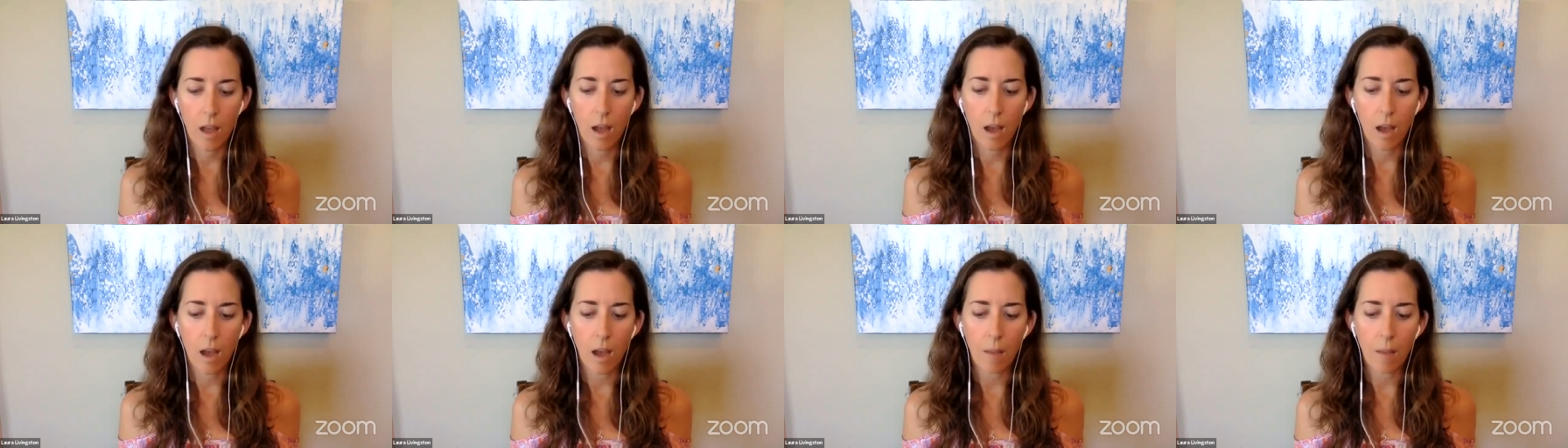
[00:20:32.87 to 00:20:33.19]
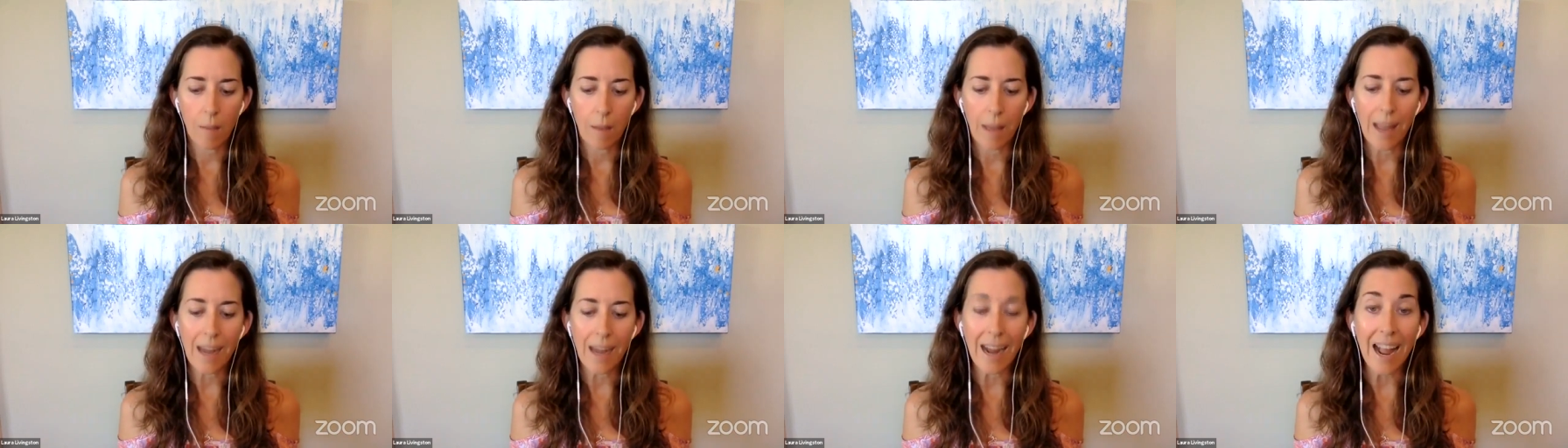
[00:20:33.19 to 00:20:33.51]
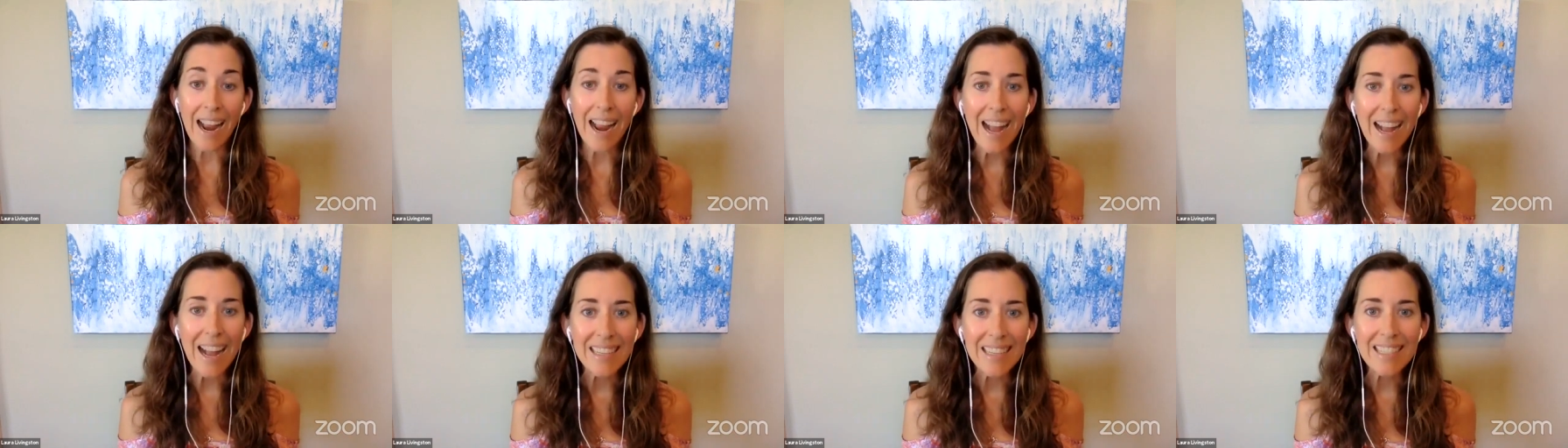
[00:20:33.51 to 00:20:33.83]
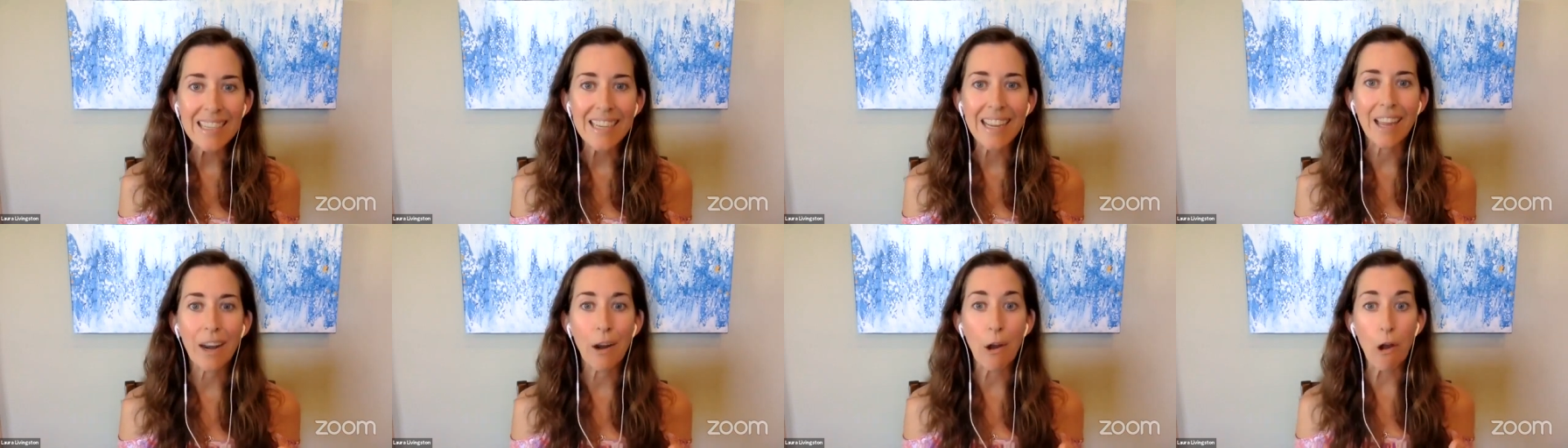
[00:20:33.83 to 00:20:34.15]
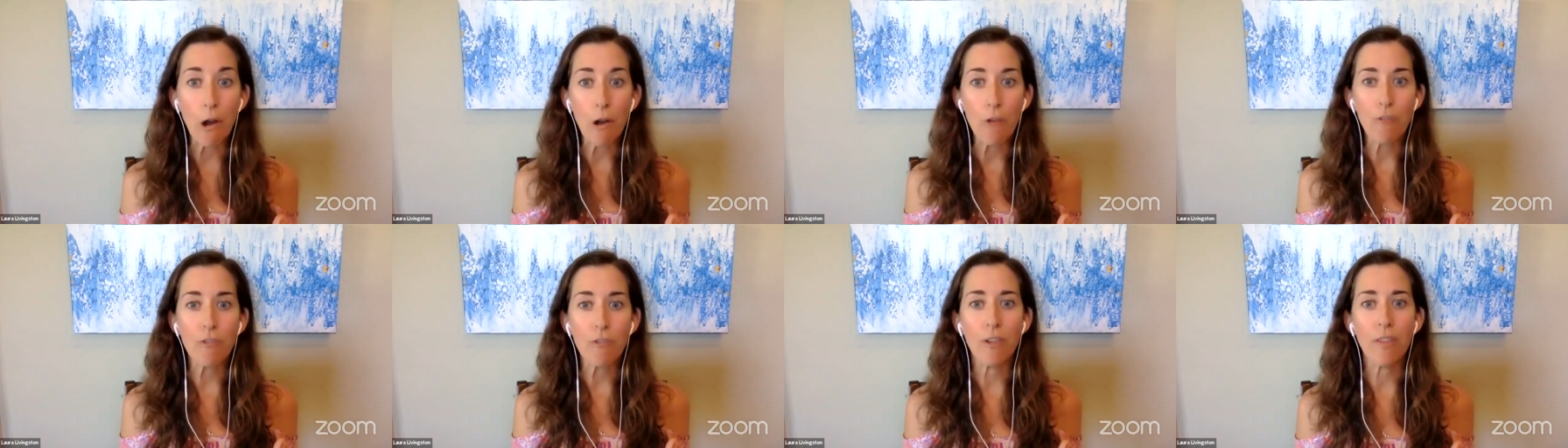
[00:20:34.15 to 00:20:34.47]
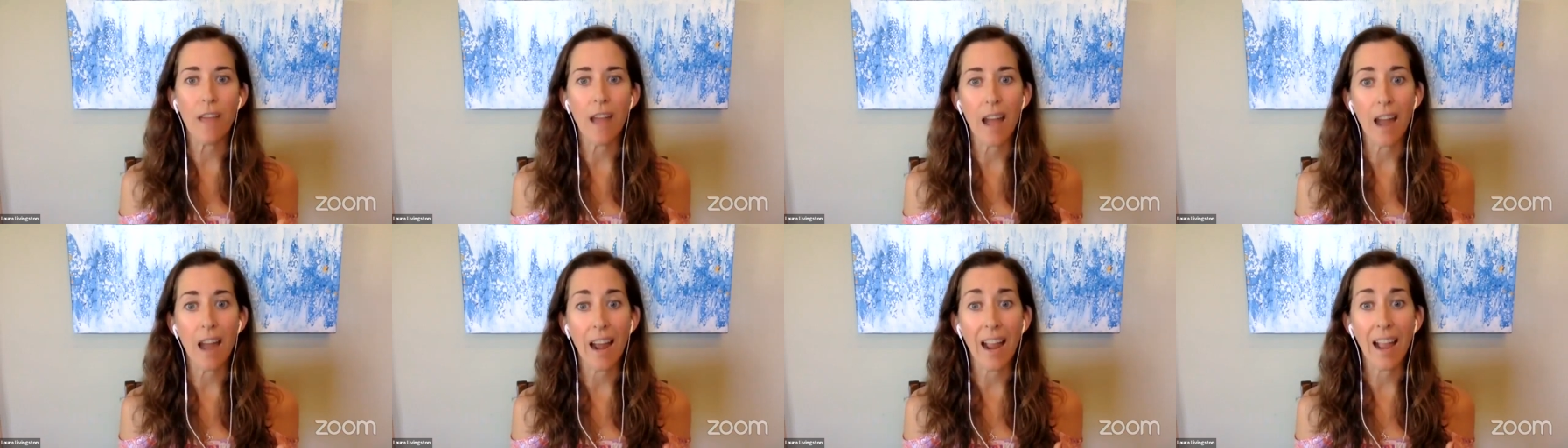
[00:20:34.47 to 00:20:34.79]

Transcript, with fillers: Um, and I had to get over that.